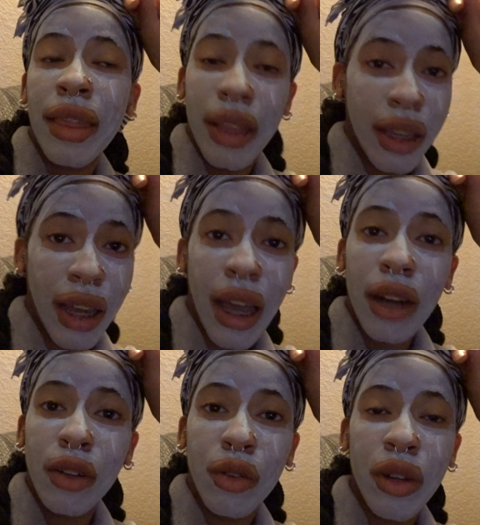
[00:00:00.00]
Then I
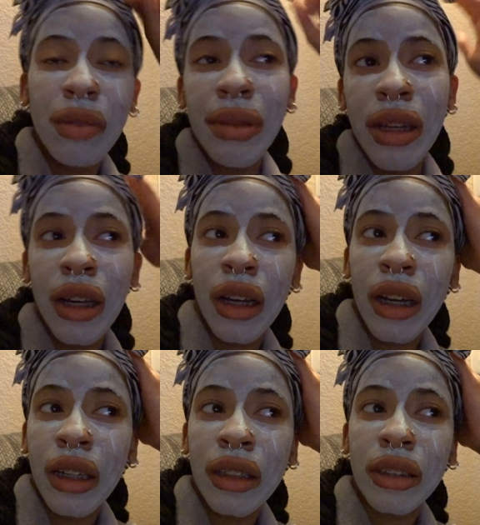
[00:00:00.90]
got annoyed
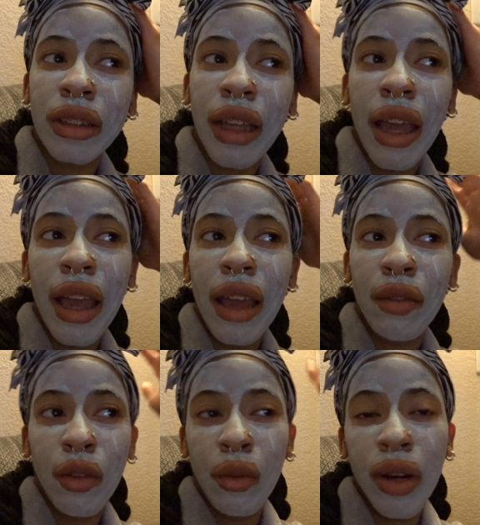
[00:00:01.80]
because
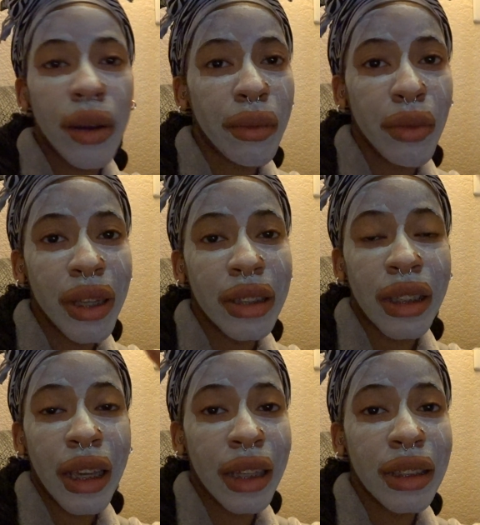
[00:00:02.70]
for whatever
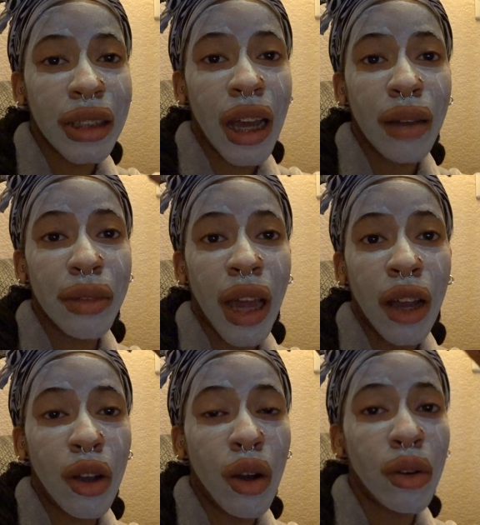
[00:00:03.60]
reason, anytime that
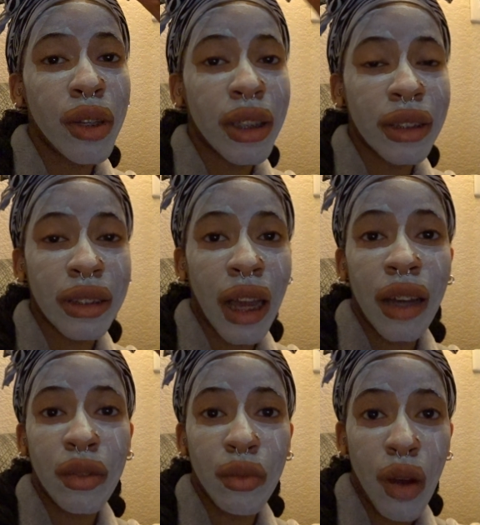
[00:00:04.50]
I go
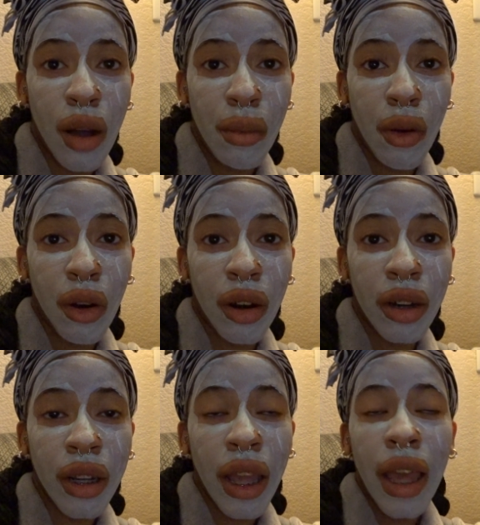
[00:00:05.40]
inside of
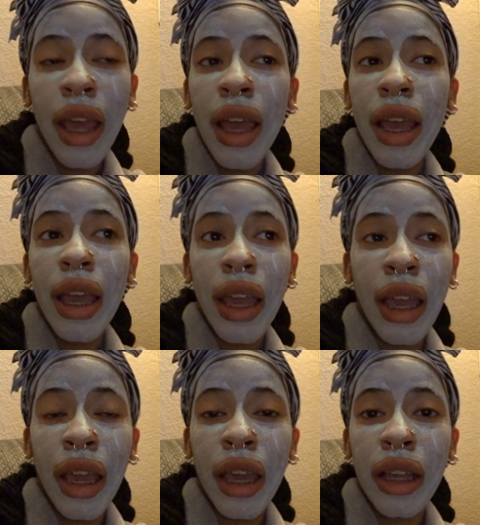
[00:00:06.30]
Walmart
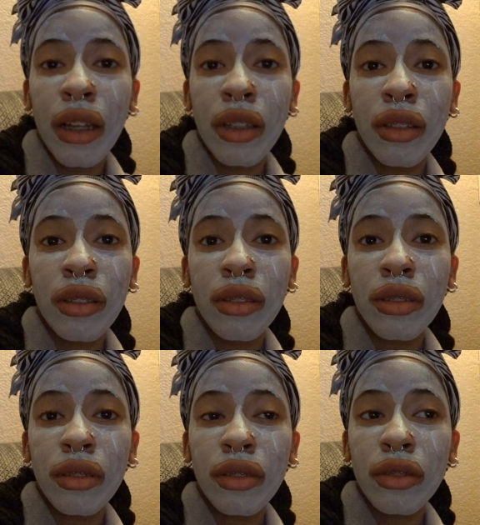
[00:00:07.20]
and
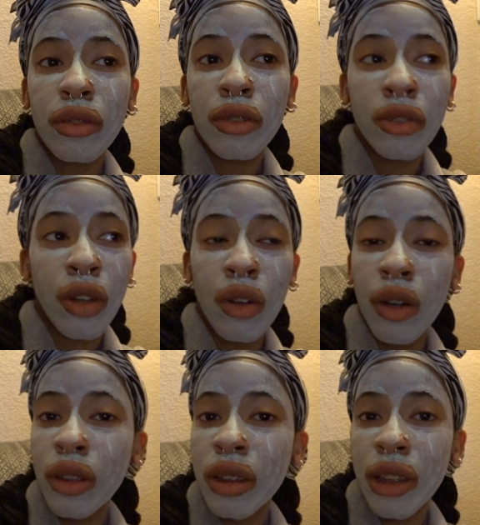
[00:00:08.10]
you know,
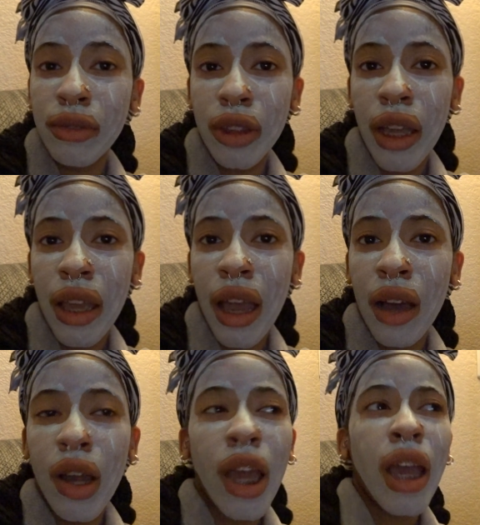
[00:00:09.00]
go to self
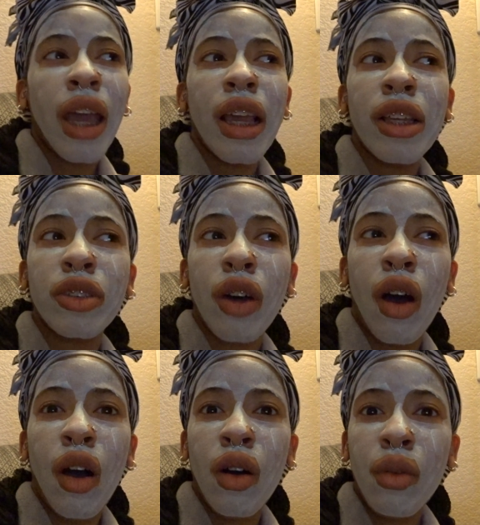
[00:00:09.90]
checkout, it's
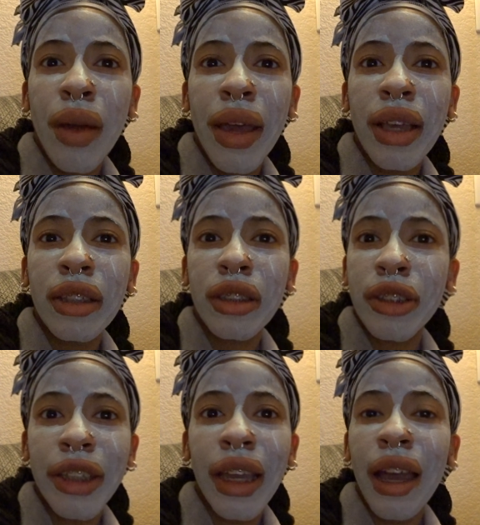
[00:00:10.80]
always the
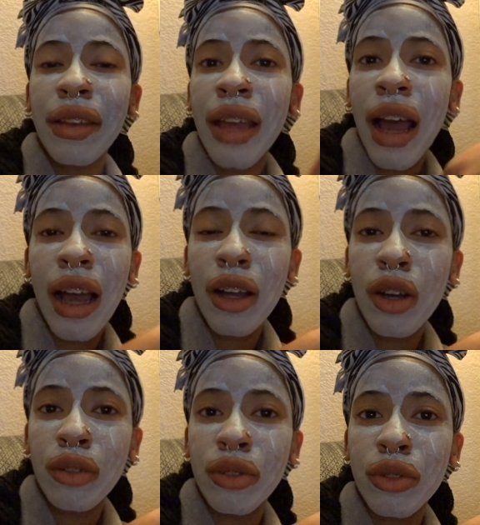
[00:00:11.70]
checkout that I
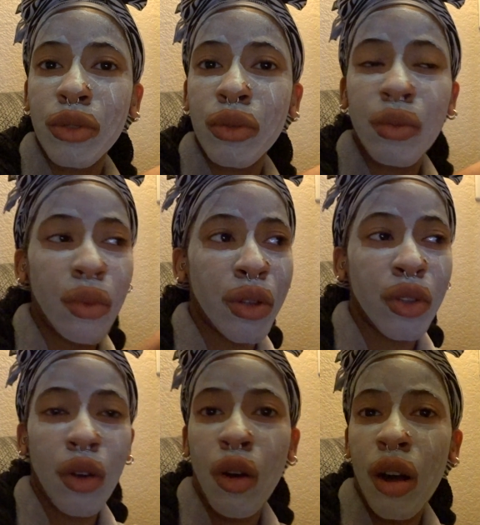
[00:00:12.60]
go to where
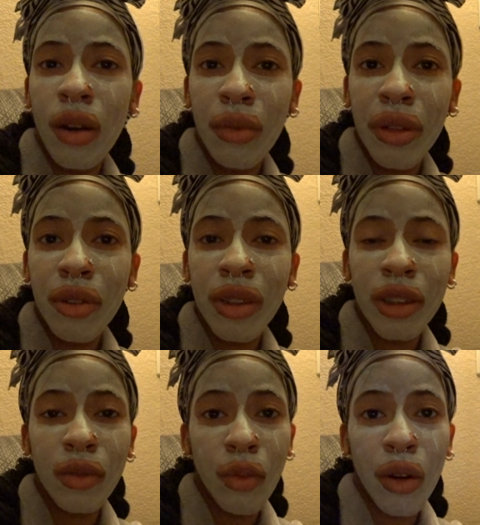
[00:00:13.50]
the card reader
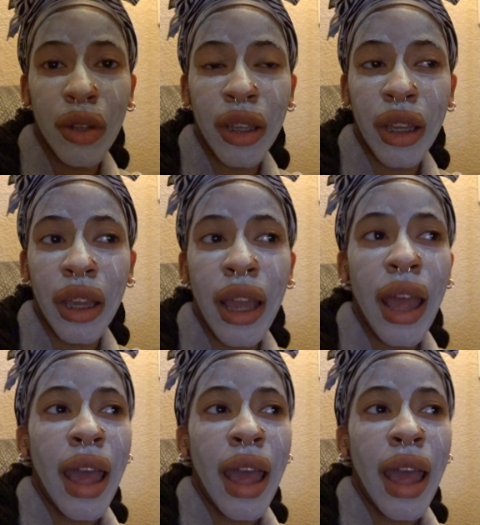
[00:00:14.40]
isn't working